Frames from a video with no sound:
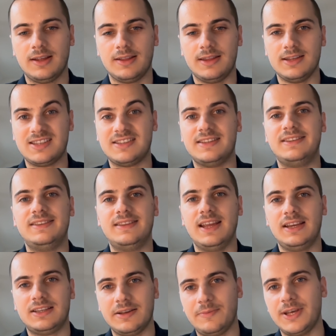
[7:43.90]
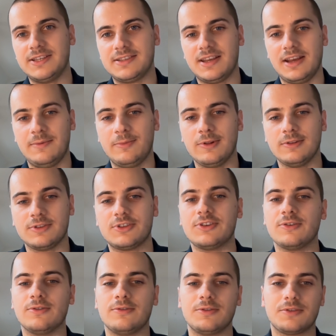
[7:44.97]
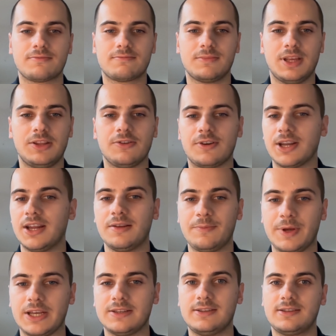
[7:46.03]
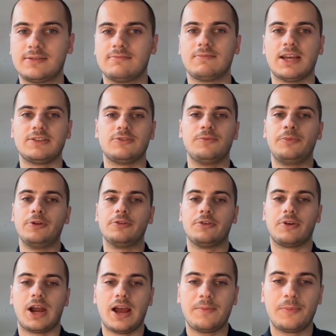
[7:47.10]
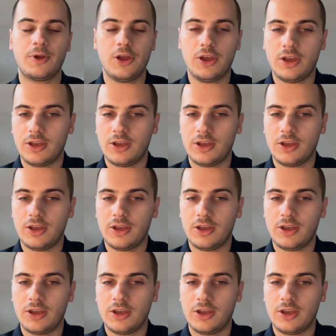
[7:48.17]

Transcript: this database table. So in your database, as you build your app,